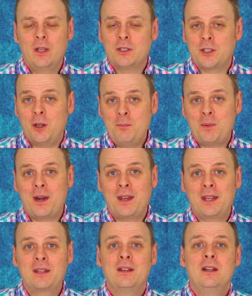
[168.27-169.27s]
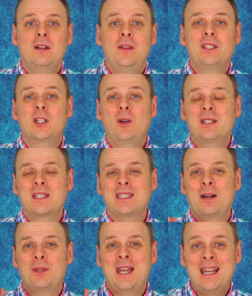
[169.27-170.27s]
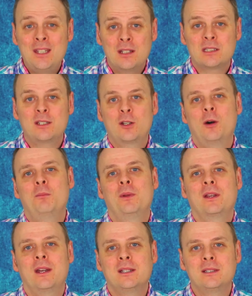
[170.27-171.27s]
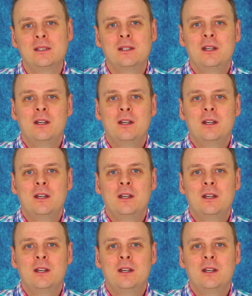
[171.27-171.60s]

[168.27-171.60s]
So don't panic, these are going to sound hideously complicated,